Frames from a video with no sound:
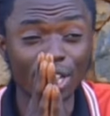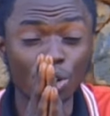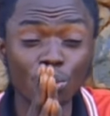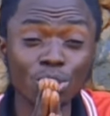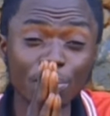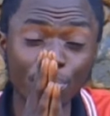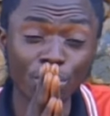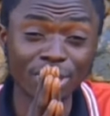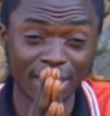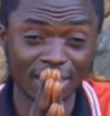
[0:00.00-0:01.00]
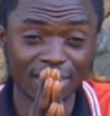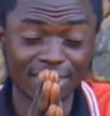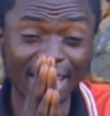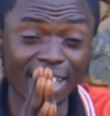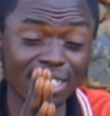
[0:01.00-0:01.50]
the crude protein,
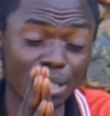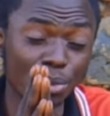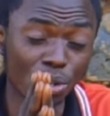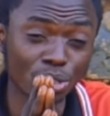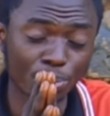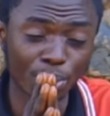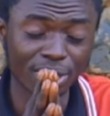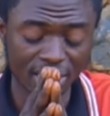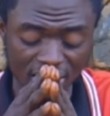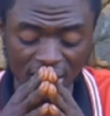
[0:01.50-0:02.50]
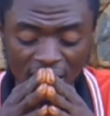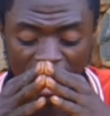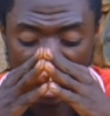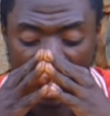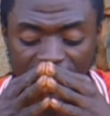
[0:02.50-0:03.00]
digestible crude protein,
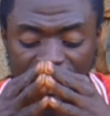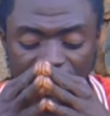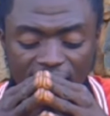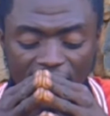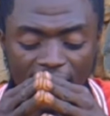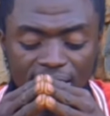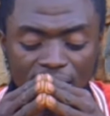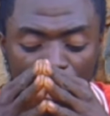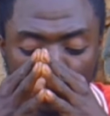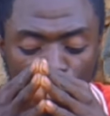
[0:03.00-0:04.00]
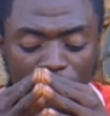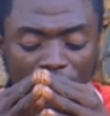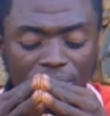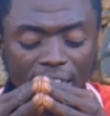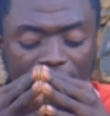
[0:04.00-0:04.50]
and it has
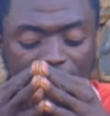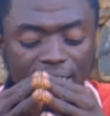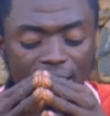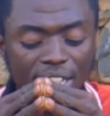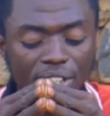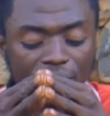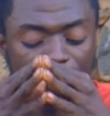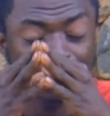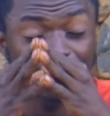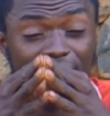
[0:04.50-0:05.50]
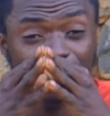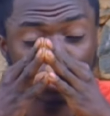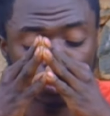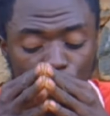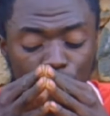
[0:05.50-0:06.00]

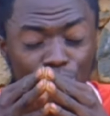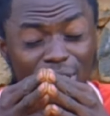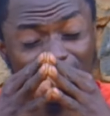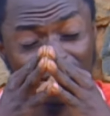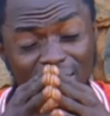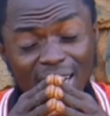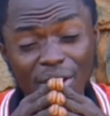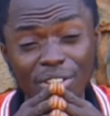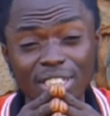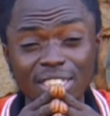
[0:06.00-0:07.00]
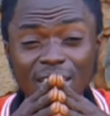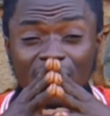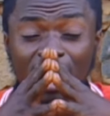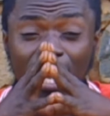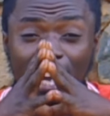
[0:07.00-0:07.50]
2,672 kilocalories
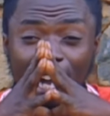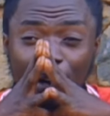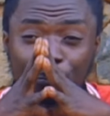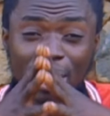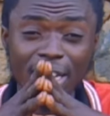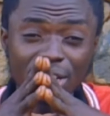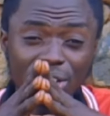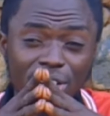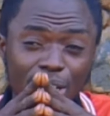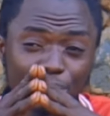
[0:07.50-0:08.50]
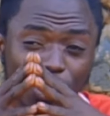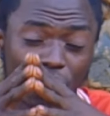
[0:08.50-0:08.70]
per kilogram